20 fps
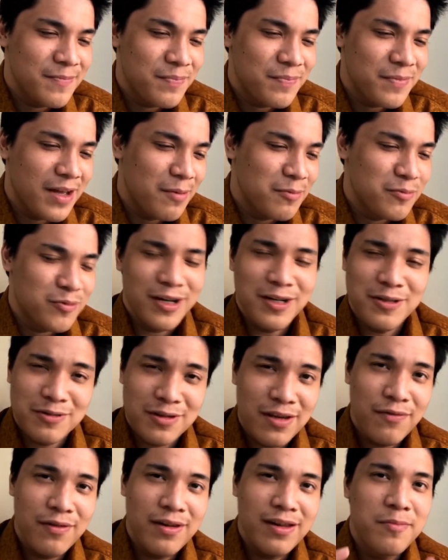I'm trying to
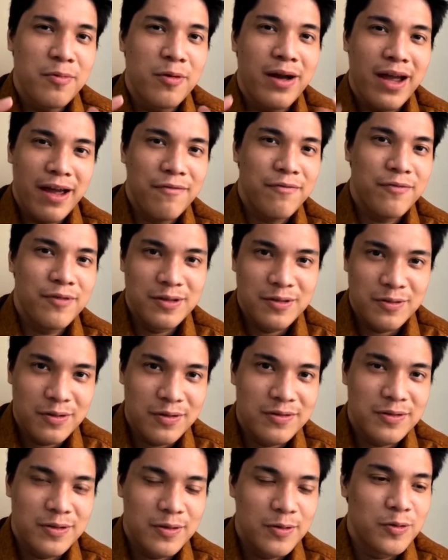give a little more effort into
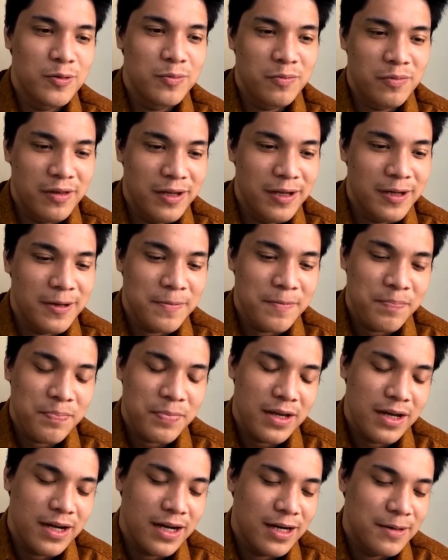this YouTube thing.
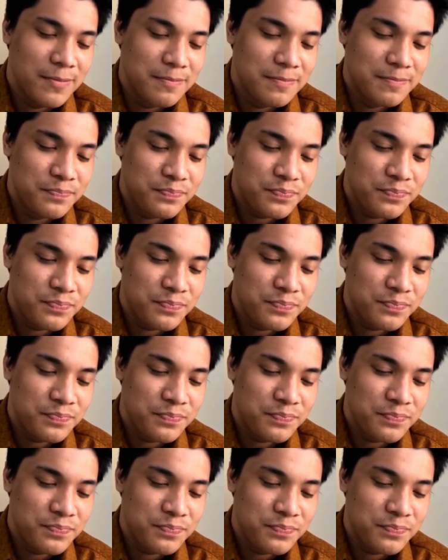Um,